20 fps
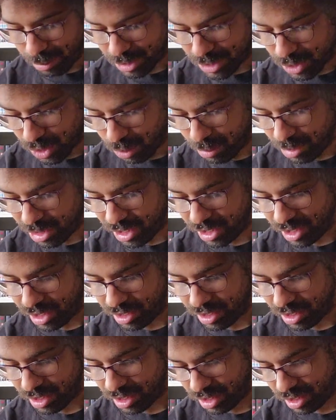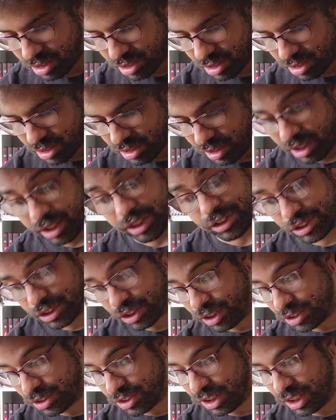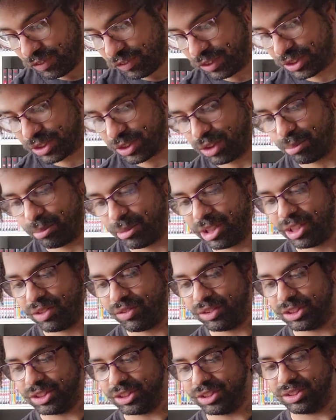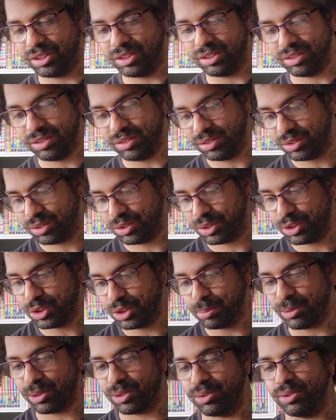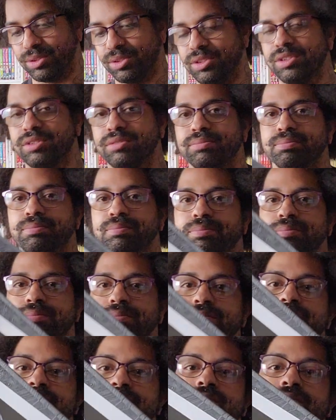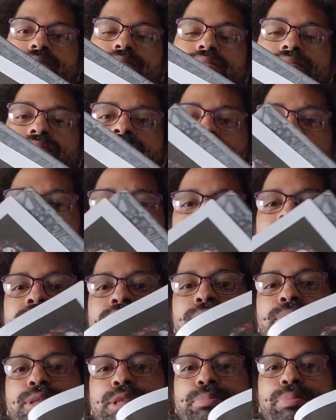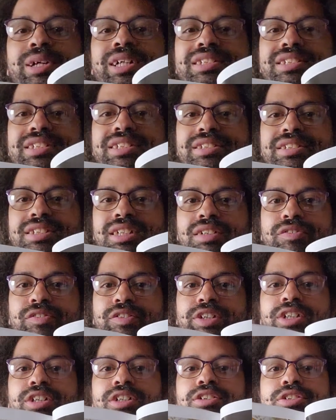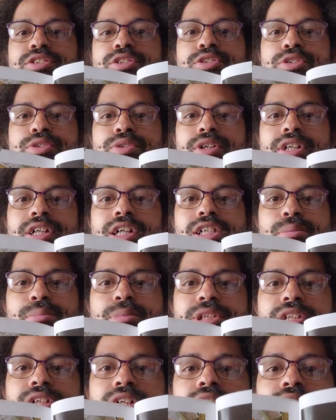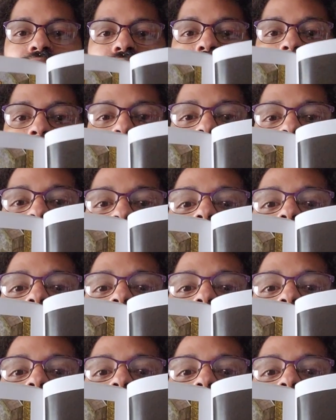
Tomie in there. It starts off with Tomie, which is super cool. Some spicy stuff in here too, so I gotta be careful.